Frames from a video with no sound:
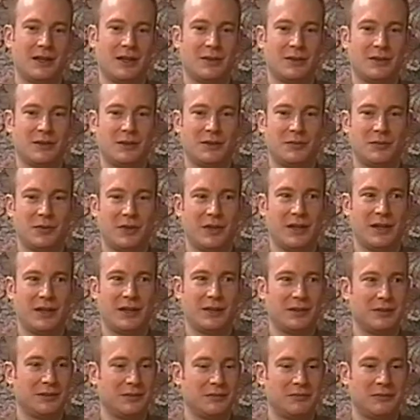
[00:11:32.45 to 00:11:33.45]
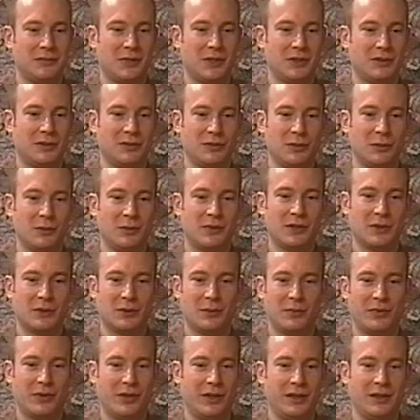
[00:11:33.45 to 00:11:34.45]
I was playing in groups that
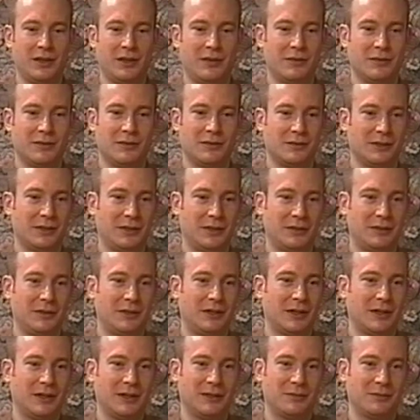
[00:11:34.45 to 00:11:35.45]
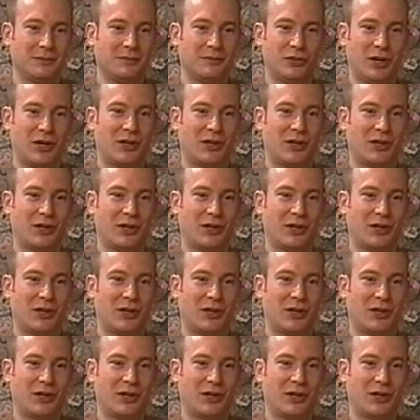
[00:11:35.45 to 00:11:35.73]
were playing even like uh,